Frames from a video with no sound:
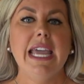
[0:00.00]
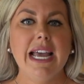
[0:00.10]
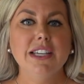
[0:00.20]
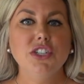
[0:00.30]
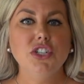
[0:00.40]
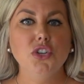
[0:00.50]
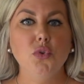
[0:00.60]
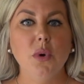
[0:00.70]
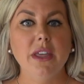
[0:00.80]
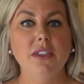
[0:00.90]
It has to do
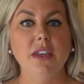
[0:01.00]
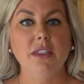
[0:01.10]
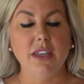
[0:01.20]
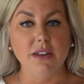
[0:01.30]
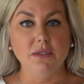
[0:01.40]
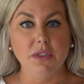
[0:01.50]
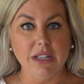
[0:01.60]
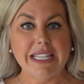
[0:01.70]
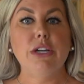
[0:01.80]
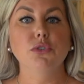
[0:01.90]
with the
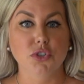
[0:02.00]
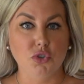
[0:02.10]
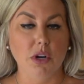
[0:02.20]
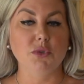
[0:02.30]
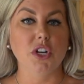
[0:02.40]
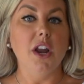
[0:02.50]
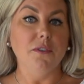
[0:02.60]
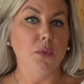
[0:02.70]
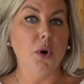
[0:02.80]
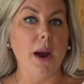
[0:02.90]
legal description
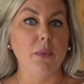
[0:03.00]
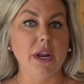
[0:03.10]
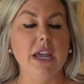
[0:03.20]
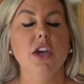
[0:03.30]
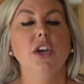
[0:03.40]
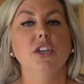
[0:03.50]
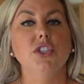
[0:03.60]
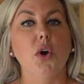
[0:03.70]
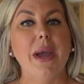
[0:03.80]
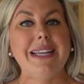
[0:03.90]
of the property.
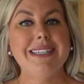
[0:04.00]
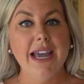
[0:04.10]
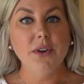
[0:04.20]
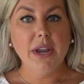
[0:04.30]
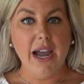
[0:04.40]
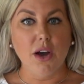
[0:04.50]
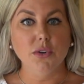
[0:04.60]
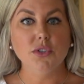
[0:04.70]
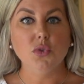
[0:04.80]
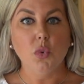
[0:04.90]
So a
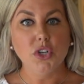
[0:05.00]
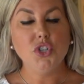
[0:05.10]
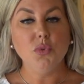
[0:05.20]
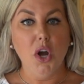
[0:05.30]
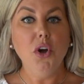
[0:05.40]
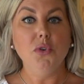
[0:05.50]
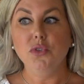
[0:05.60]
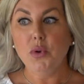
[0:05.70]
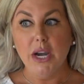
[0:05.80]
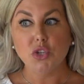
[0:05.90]
townhouse, what you
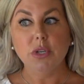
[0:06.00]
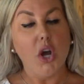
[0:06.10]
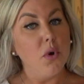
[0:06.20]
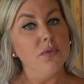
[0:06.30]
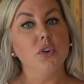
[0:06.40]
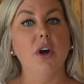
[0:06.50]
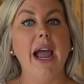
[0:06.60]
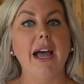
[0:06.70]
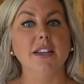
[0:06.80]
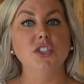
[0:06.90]
own, you actually own the
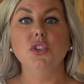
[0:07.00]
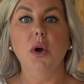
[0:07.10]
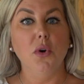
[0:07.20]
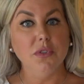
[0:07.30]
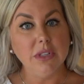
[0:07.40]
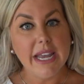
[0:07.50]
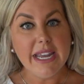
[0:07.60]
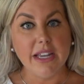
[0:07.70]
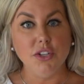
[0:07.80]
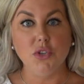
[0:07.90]
grass, you own the
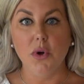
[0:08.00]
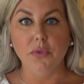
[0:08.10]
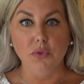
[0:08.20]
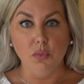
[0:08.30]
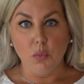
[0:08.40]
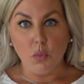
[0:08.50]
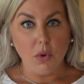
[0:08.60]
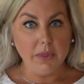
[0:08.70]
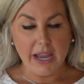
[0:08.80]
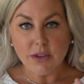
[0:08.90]
land, you own
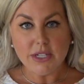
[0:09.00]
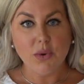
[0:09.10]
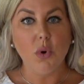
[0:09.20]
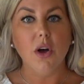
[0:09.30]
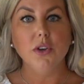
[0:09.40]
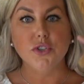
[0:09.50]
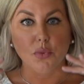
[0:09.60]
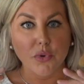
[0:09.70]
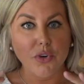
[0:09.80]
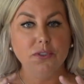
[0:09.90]
the outside walls,
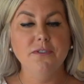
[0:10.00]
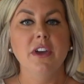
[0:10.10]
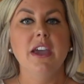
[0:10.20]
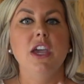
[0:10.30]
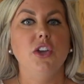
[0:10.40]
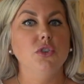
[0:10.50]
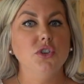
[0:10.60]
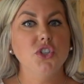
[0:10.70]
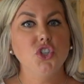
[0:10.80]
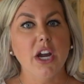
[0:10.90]
the roof. You
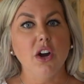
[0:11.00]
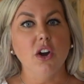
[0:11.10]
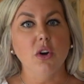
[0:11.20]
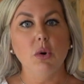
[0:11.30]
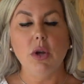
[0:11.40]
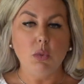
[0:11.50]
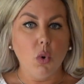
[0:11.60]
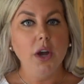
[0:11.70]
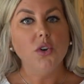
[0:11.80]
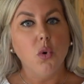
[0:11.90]
just share
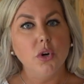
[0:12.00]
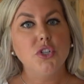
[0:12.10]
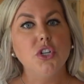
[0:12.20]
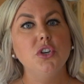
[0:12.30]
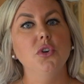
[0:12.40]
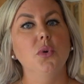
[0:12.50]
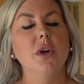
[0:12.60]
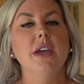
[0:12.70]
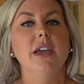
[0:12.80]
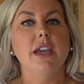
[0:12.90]
one or
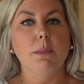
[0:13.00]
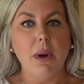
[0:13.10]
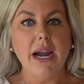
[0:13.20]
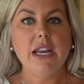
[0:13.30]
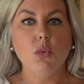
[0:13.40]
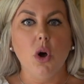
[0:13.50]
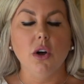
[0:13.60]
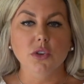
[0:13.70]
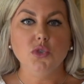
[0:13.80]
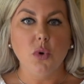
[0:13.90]
two combining
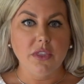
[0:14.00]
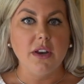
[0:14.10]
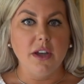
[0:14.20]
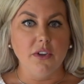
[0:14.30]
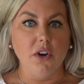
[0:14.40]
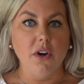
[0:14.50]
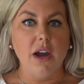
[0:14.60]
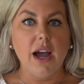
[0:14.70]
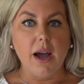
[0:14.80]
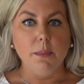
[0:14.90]
walls with another
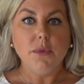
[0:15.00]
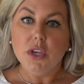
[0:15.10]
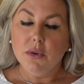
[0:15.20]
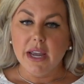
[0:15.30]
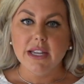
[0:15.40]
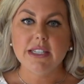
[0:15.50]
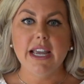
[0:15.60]
unit.